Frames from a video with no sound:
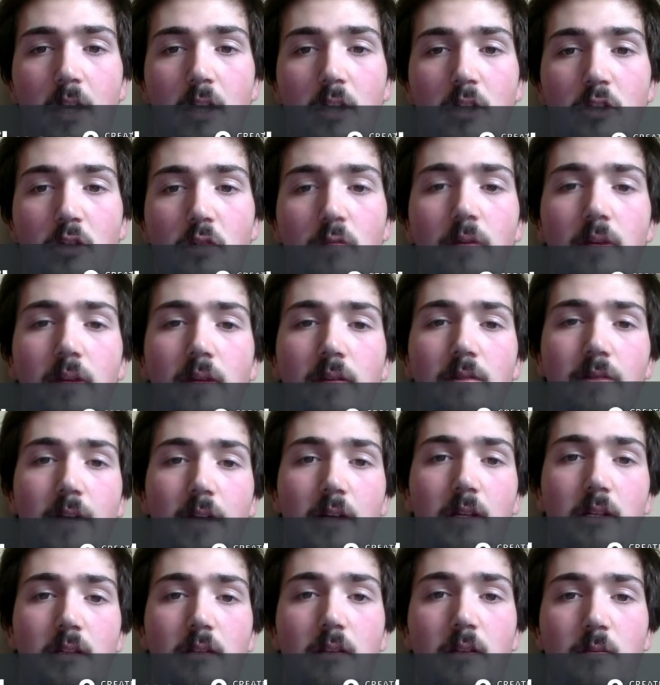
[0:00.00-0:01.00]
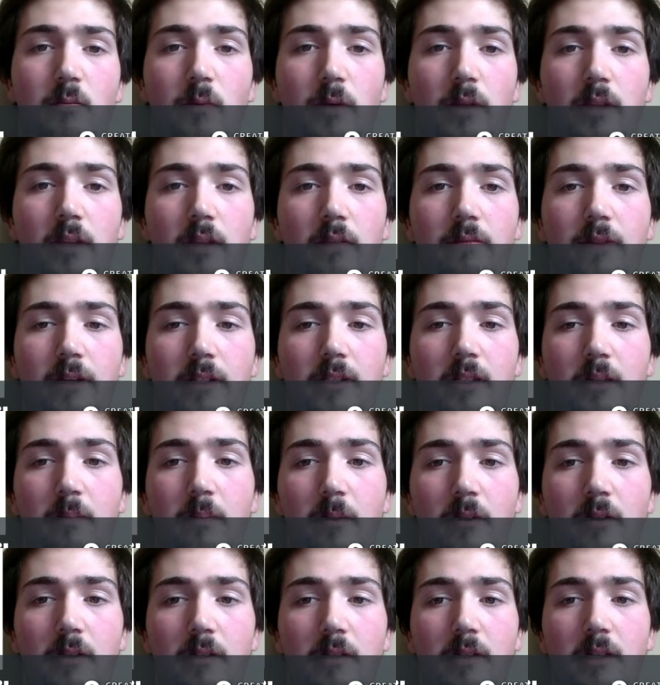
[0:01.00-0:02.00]
Trophic infection is when the infecting
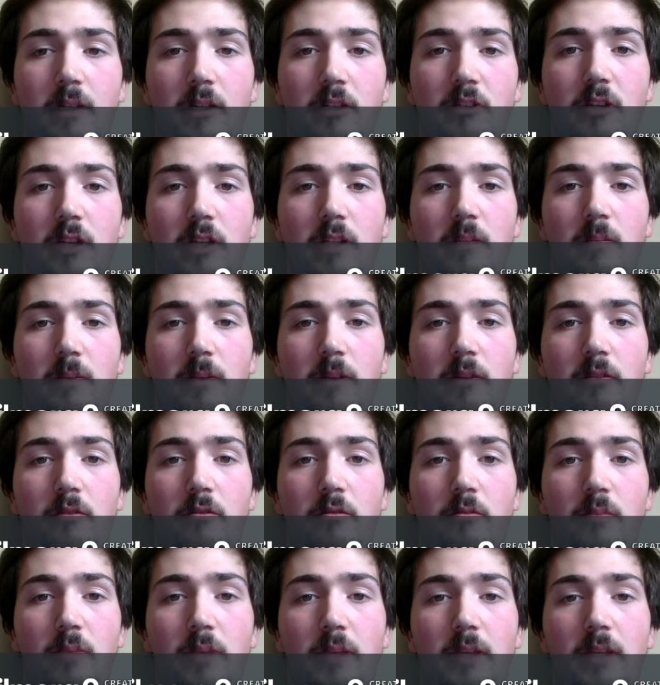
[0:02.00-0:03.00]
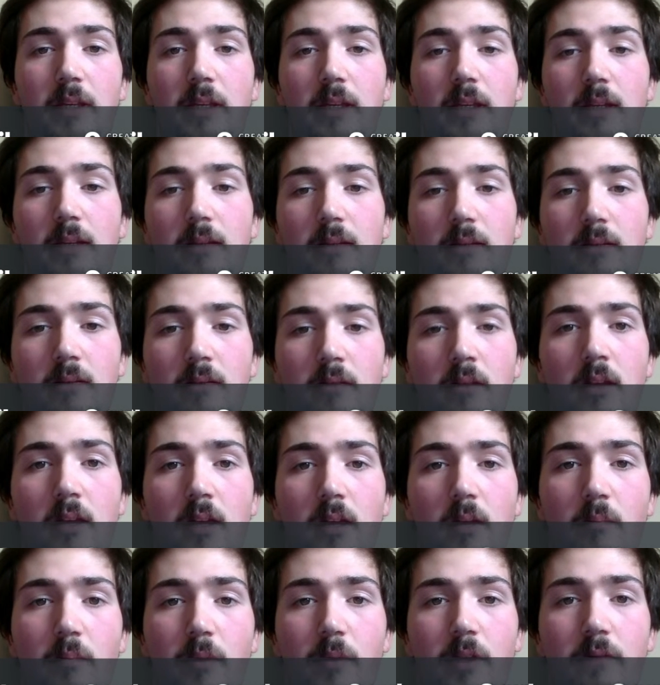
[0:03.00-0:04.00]
parasite is transmitted through being eaten
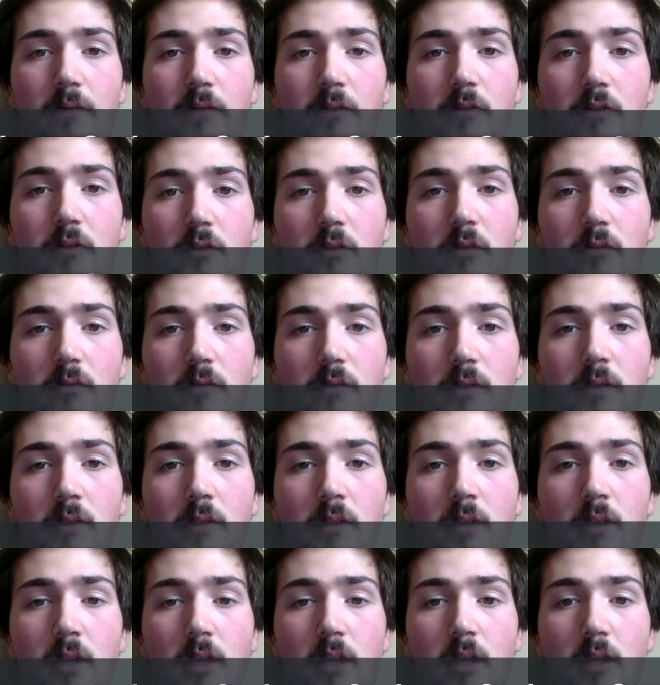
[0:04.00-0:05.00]
by a future host.